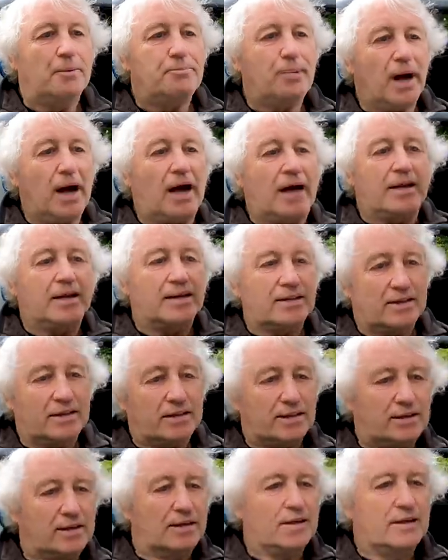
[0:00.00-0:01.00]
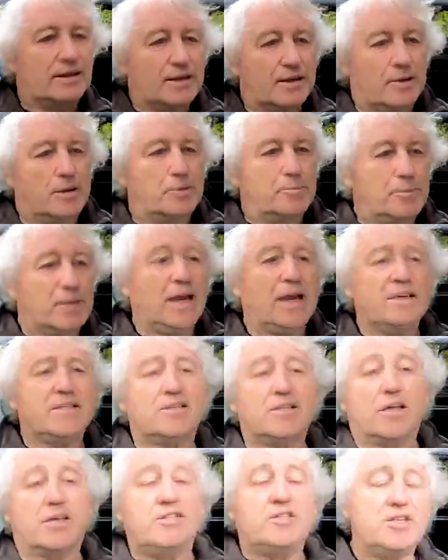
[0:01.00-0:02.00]
But
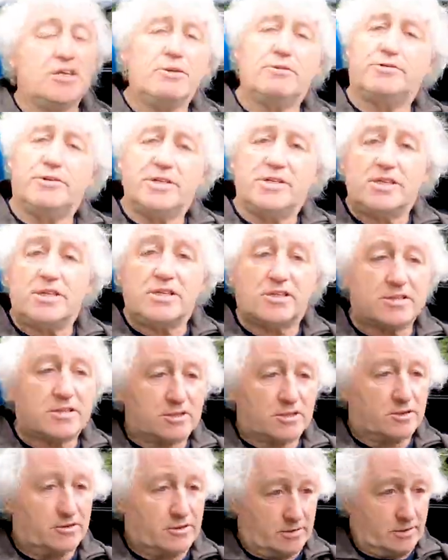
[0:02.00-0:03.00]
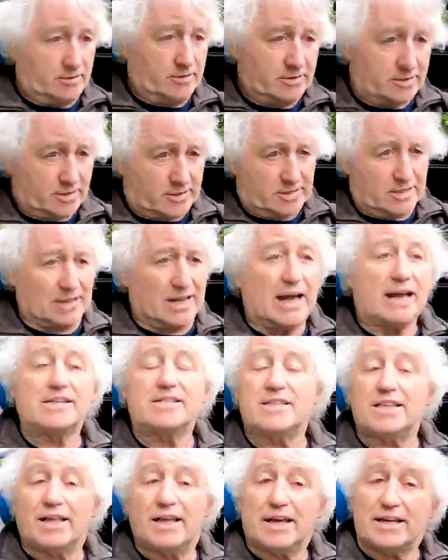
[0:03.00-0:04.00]
pièce de résistance,
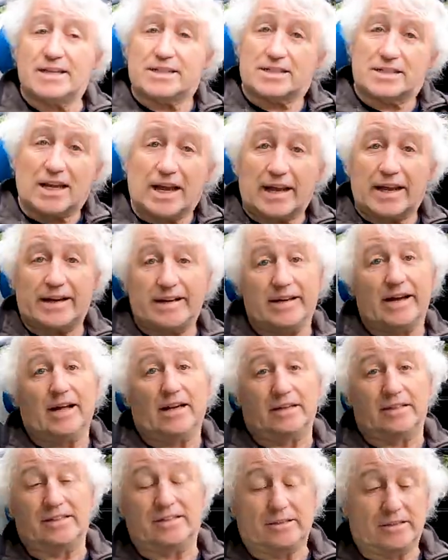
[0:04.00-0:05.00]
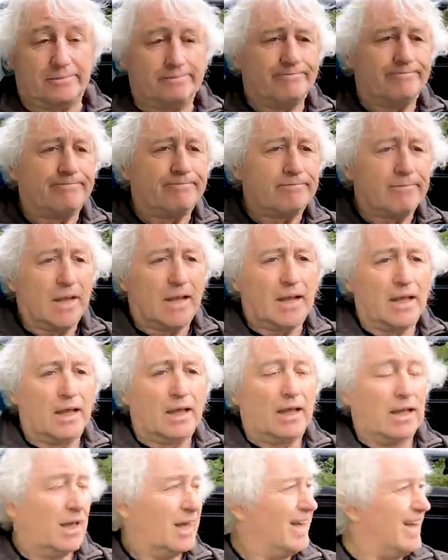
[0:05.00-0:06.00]
as they say in Ireland,
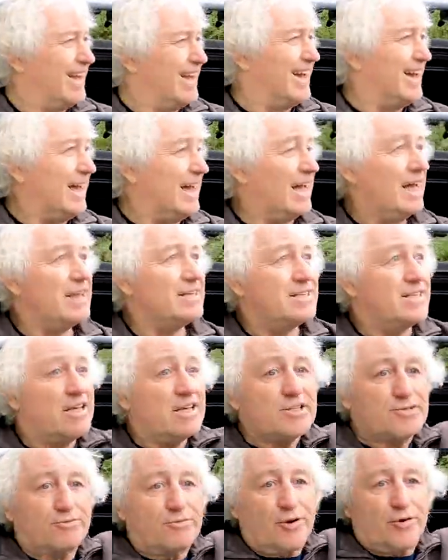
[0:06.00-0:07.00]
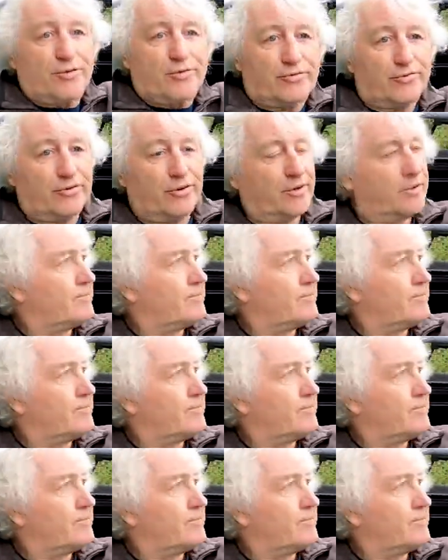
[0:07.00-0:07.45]
is this roof.